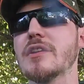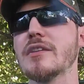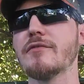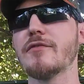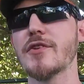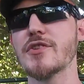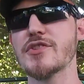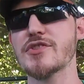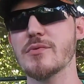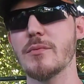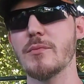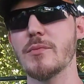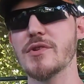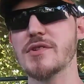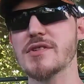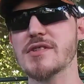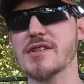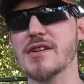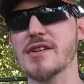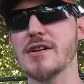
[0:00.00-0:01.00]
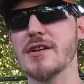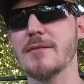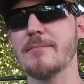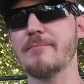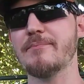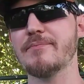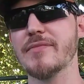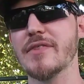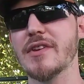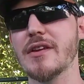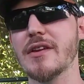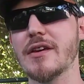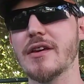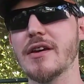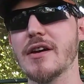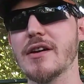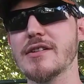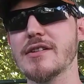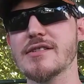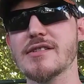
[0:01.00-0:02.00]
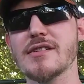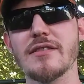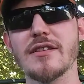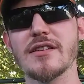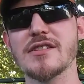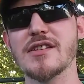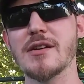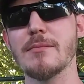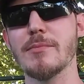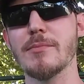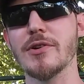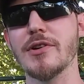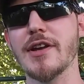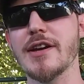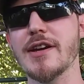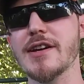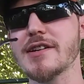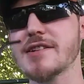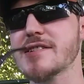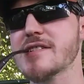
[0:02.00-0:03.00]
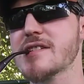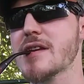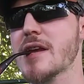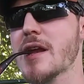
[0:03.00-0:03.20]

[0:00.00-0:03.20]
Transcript: the first one was Guns of the Timberlands.